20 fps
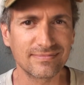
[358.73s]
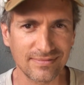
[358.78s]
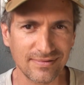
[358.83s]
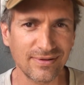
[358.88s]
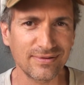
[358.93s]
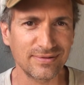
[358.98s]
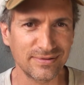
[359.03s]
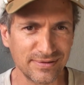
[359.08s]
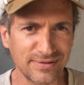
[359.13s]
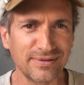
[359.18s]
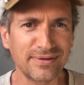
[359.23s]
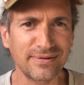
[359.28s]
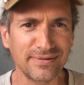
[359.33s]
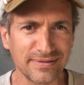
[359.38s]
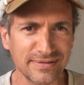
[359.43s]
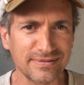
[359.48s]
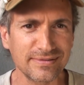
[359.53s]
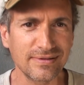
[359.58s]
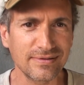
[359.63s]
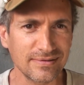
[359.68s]
Not, you
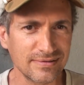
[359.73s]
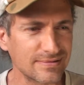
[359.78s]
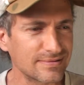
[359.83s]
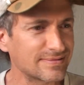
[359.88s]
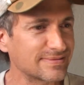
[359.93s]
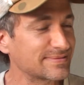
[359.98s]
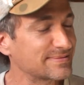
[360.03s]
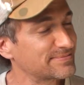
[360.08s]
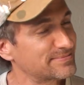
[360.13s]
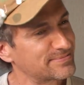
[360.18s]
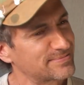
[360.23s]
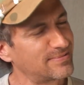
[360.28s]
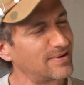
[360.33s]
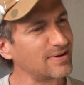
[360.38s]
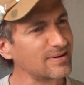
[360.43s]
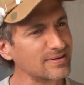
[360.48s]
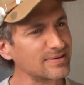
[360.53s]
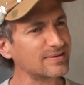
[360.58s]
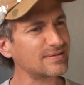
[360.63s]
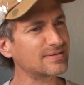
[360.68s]
notice this?
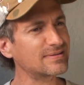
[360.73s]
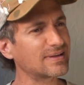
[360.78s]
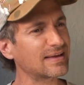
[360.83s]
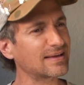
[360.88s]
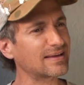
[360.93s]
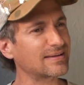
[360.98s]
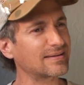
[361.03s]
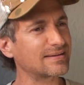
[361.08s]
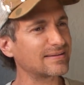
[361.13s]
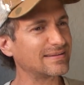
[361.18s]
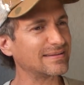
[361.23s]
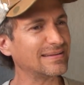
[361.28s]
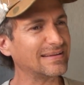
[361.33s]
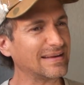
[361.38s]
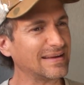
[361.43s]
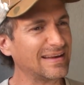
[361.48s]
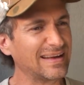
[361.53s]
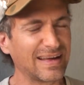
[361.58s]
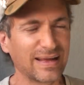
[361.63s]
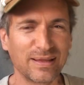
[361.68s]
Why is that?
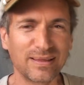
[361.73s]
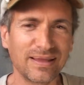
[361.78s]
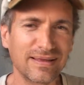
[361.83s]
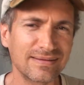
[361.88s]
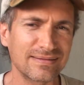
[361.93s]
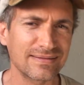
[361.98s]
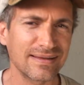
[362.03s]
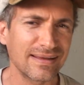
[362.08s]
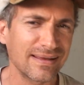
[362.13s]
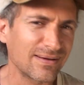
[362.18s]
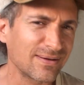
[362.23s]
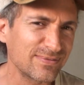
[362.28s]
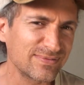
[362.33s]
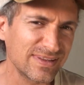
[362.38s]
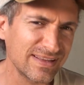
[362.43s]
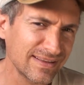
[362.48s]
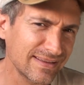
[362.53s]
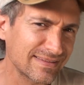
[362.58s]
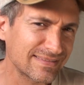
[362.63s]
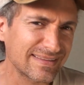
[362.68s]
And they say all
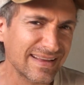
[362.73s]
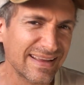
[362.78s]
vegans